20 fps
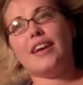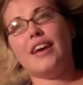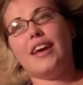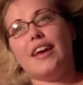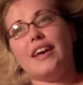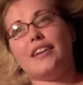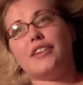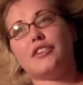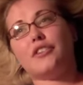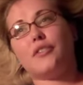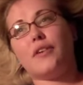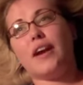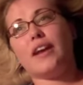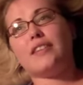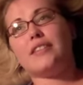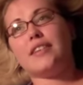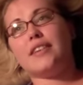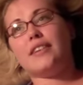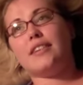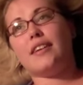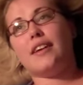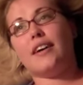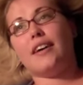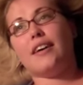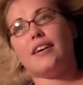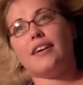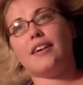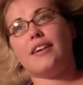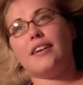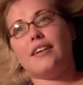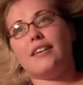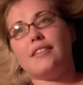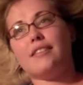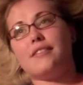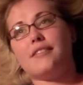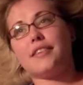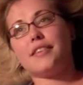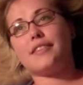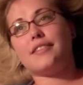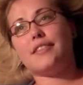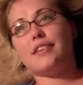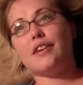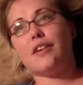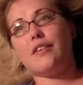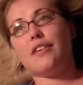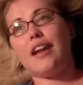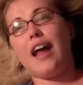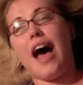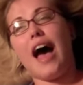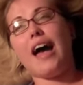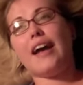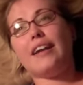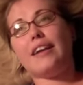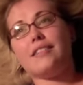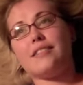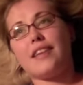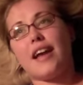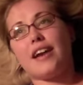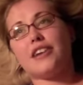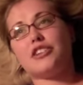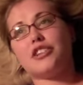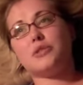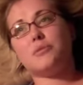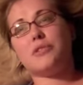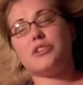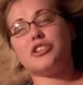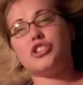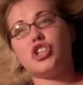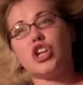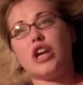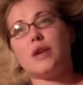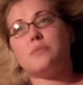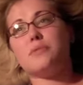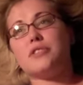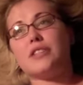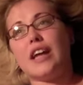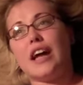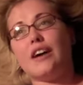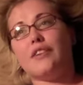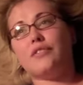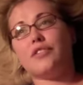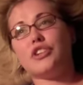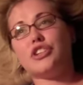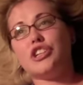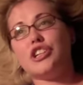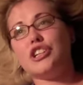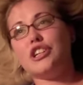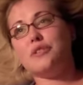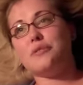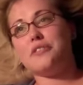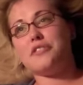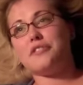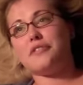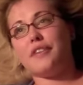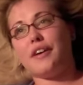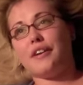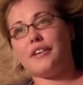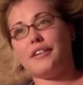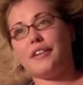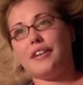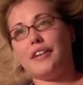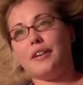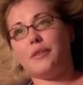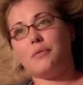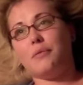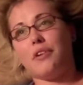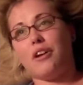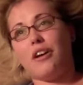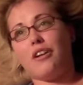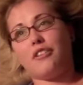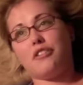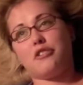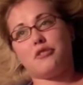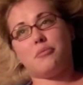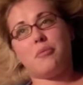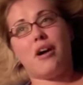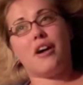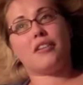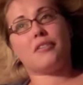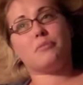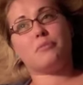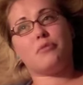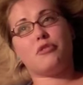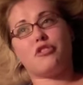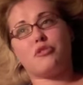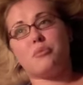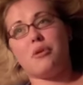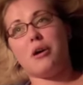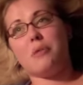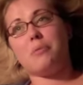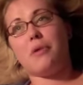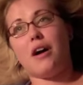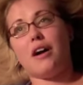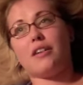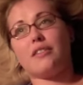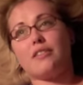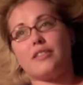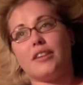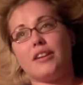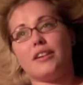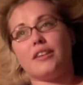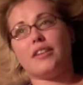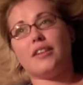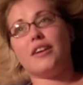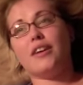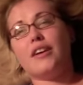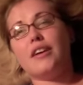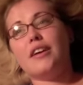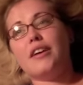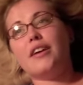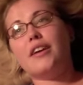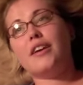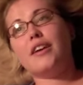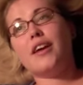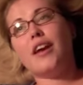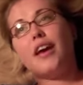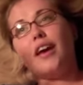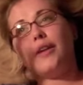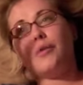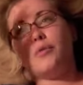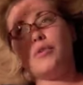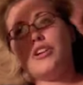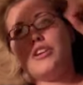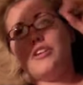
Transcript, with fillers: And granted, uh, 1609 is actually when Jamestown, Virginia was founded and all the small smallpox and and